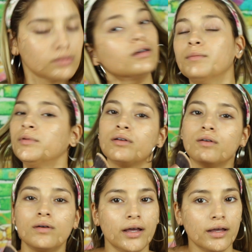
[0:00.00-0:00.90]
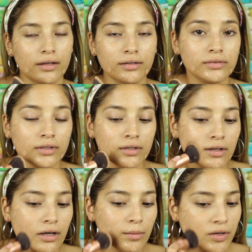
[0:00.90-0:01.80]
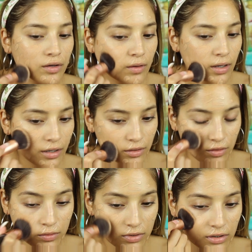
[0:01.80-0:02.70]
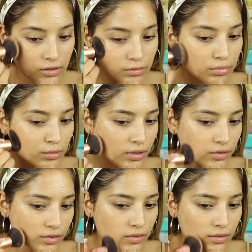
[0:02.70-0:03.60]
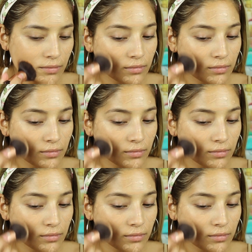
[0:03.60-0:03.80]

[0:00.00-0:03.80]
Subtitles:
So I'm gonna go ahead and use this brush.